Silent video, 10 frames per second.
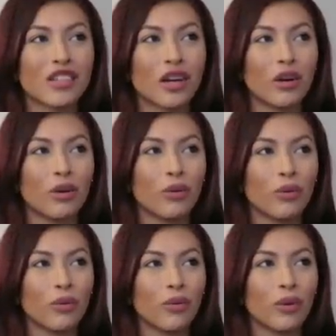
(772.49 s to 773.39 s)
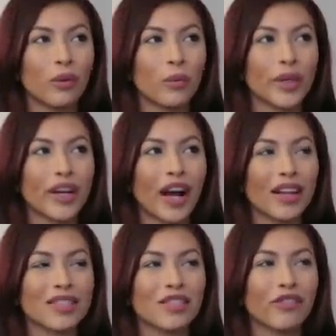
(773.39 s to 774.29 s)
so we
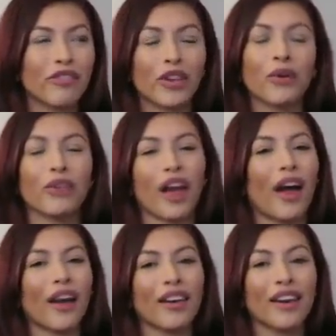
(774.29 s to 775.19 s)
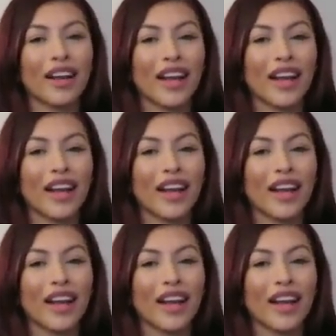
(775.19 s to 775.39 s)
got to feel that